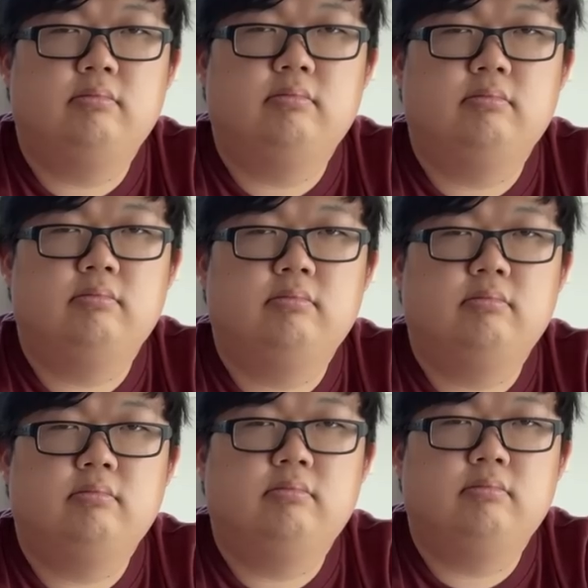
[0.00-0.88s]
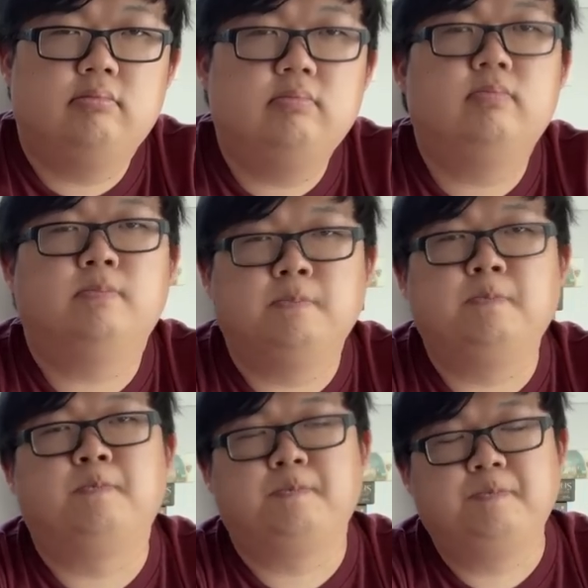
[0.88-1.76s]

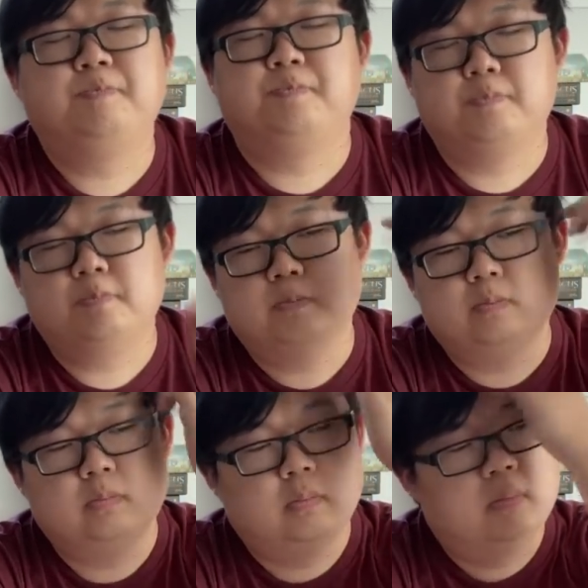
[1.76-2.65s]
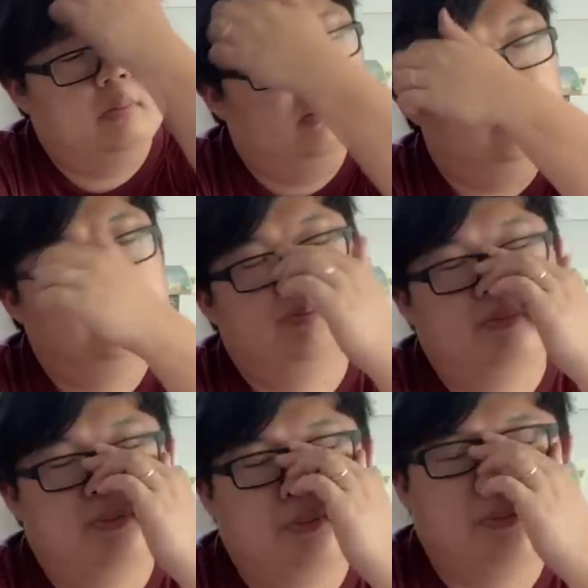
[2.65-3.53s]

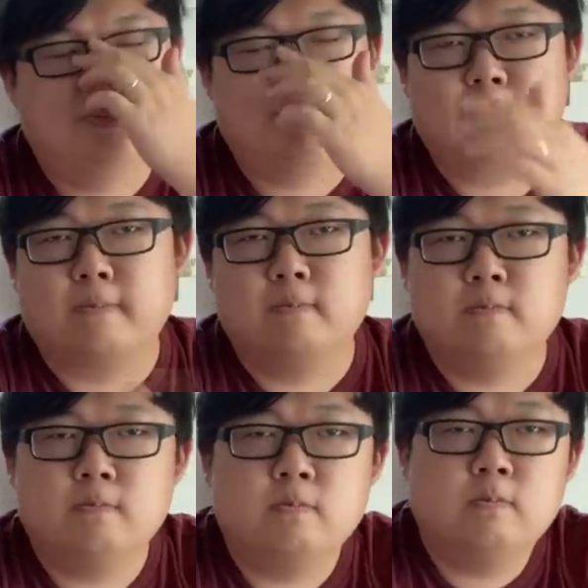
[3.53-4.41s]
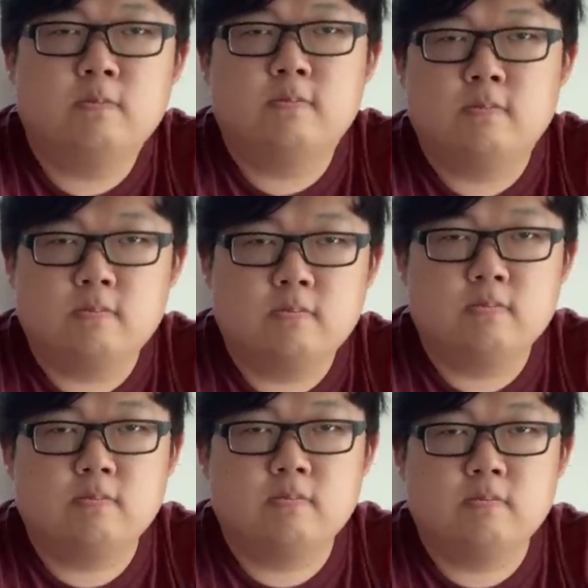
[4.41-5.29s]

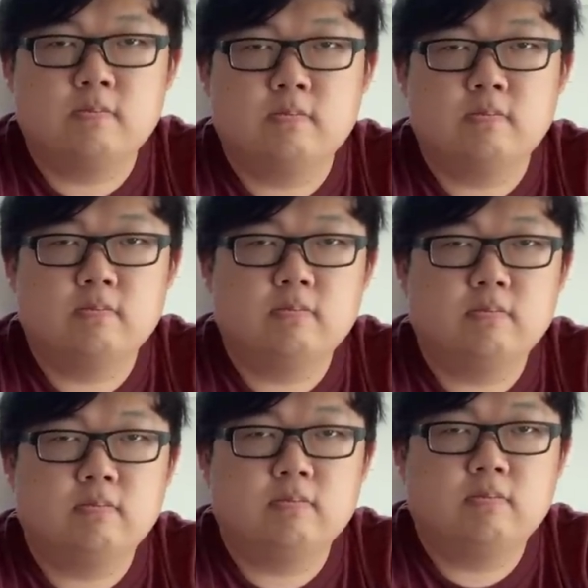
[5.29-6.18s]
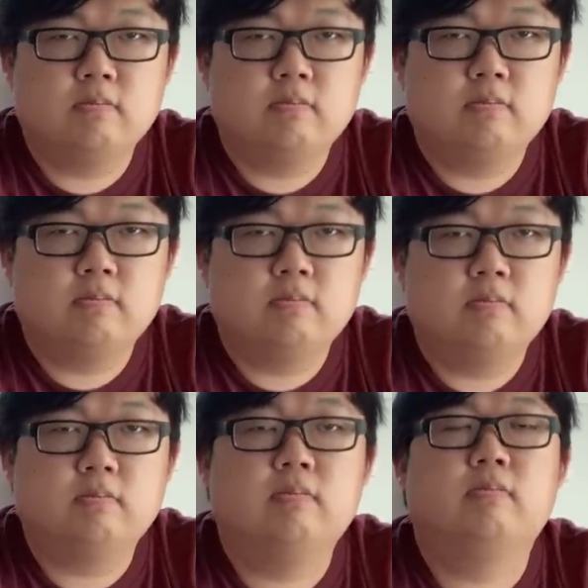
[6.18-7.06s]

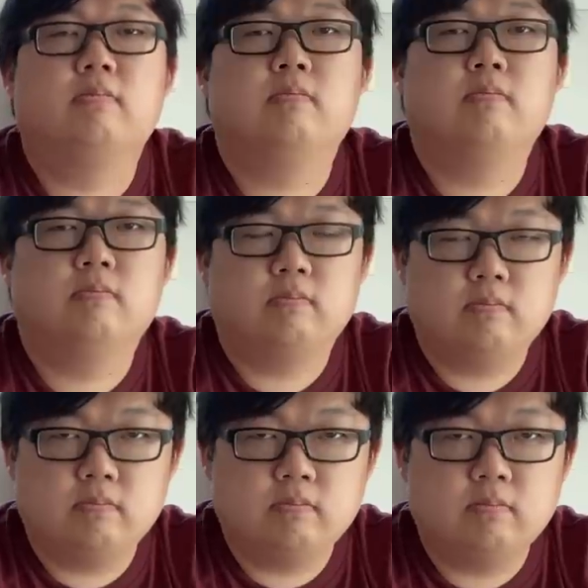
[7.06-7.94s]
The person shown says nothing.